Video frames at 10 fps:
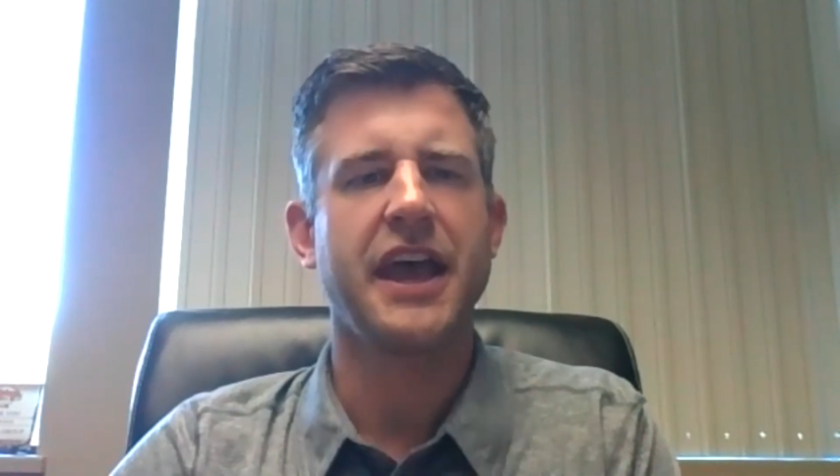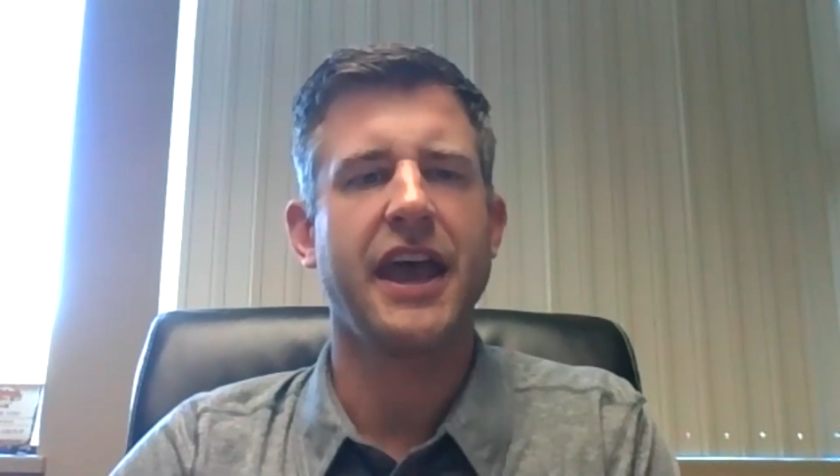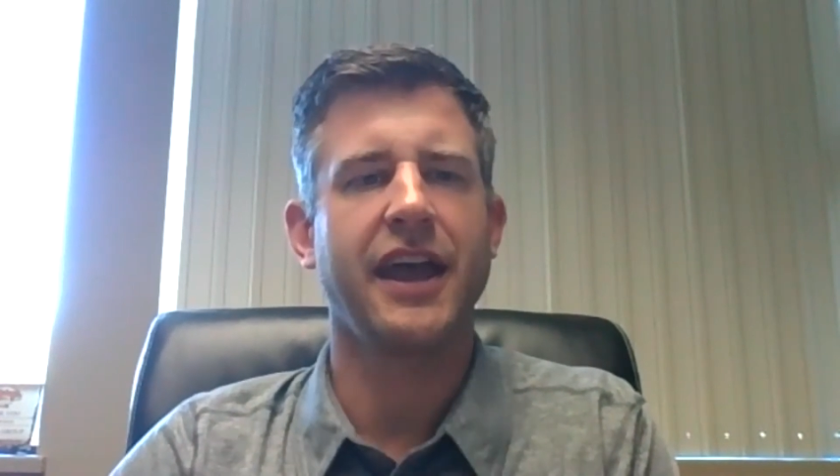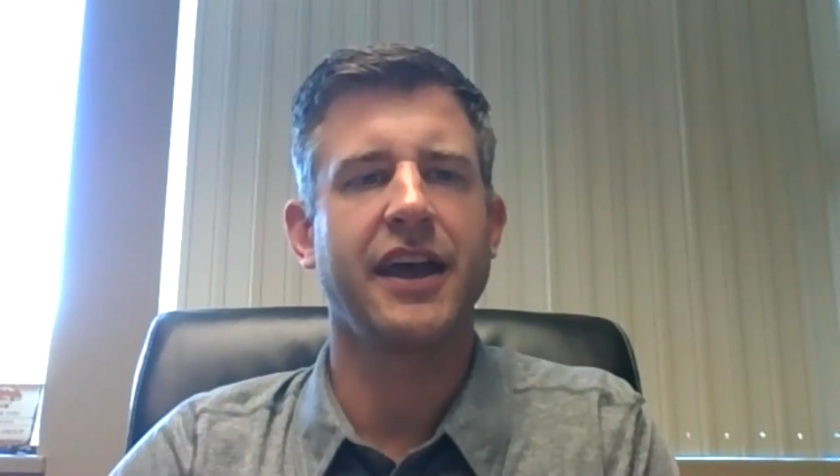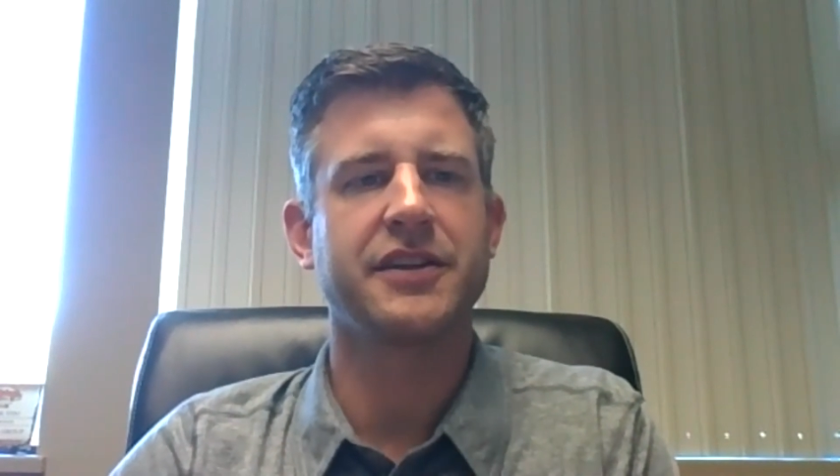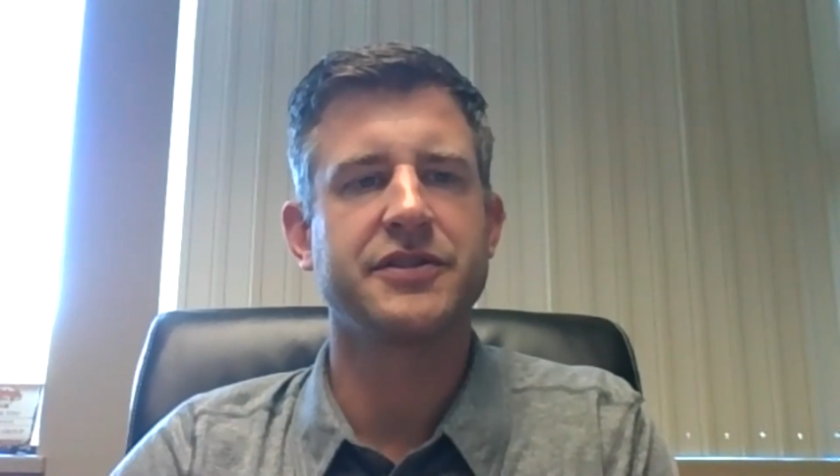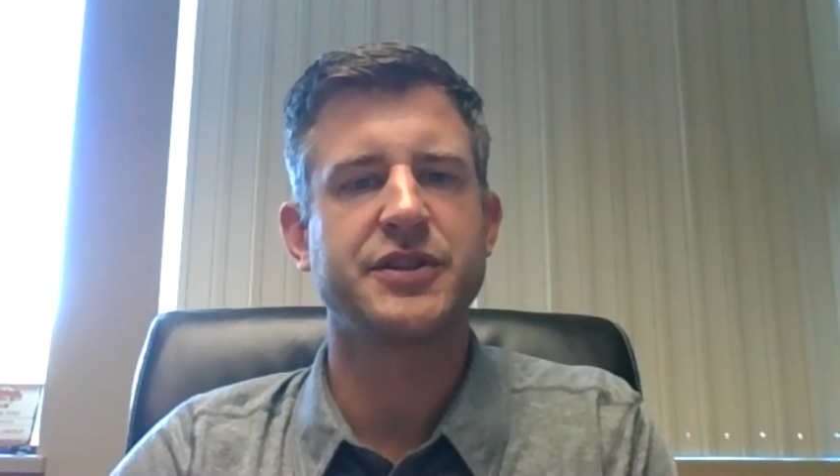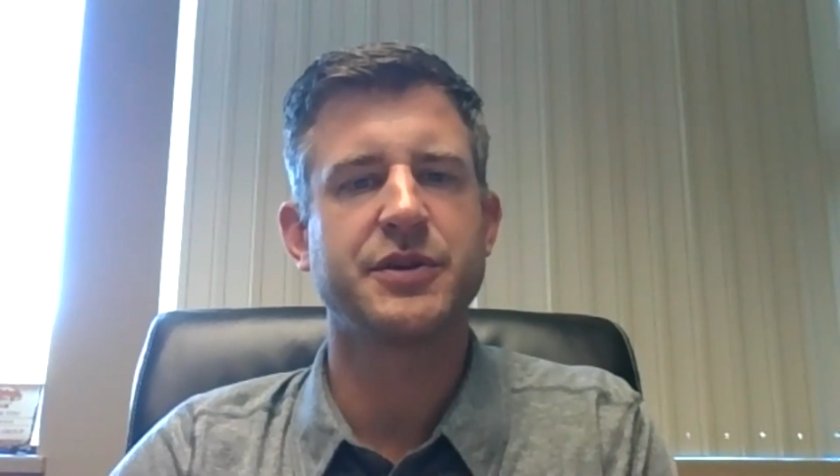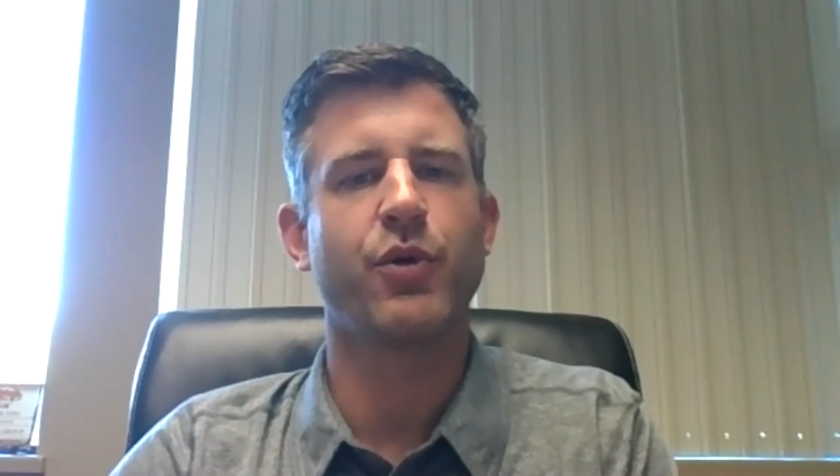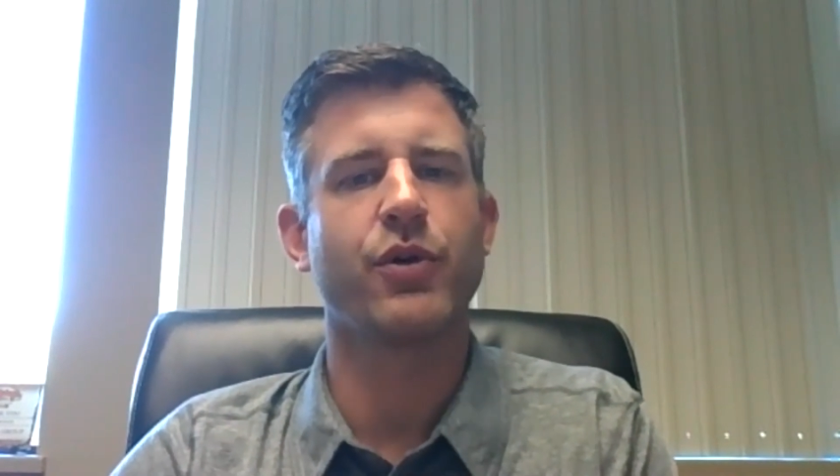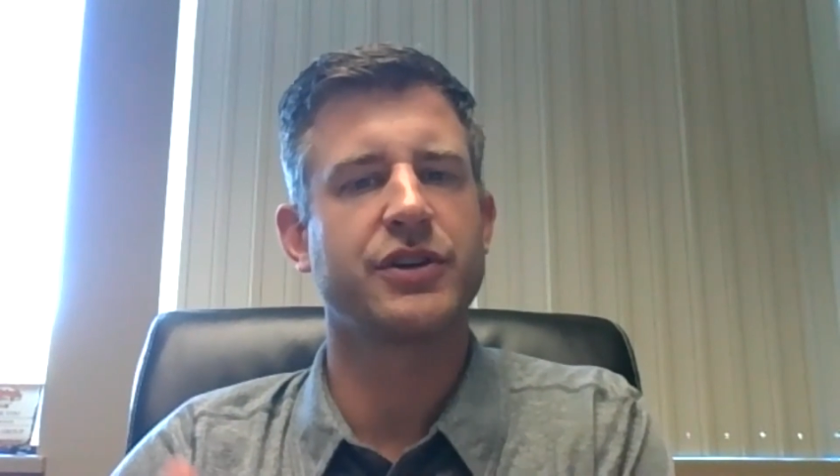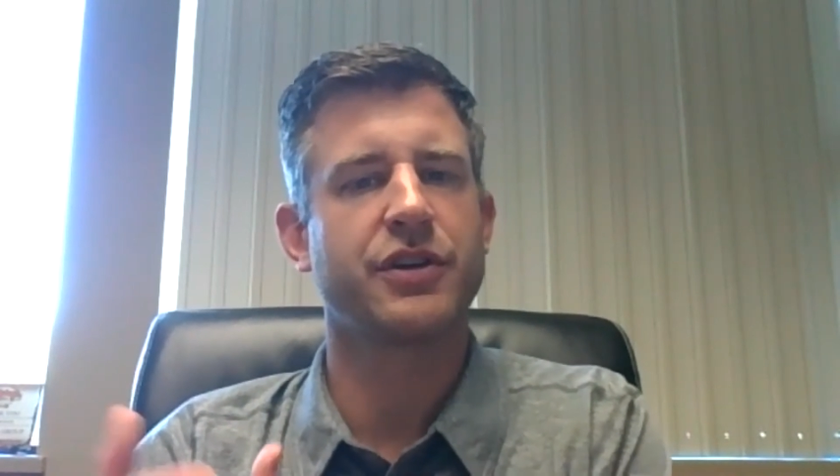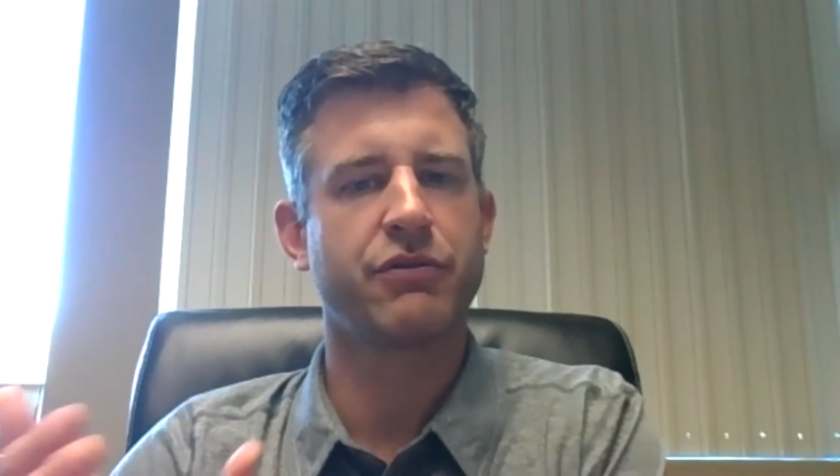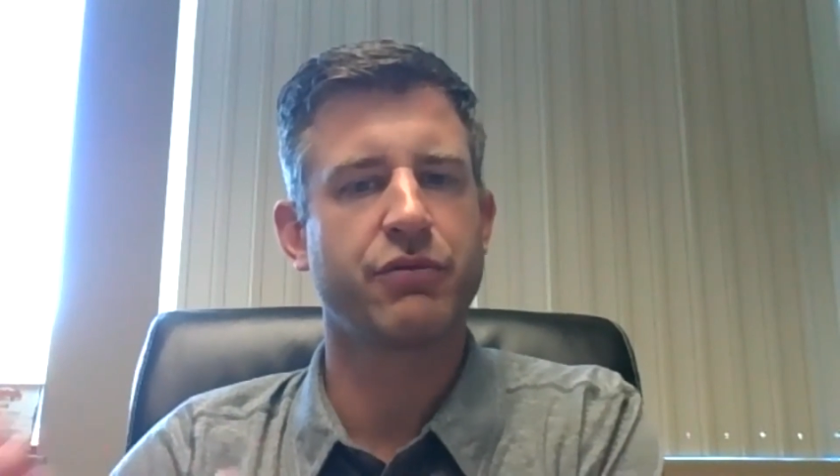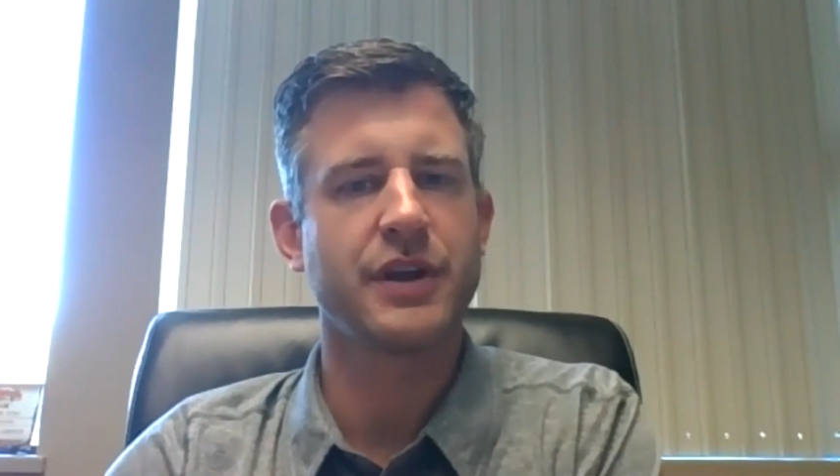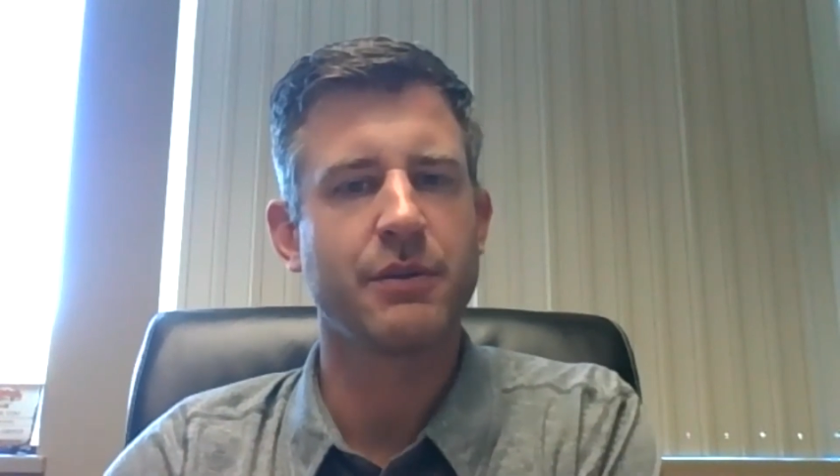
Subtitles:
and support through the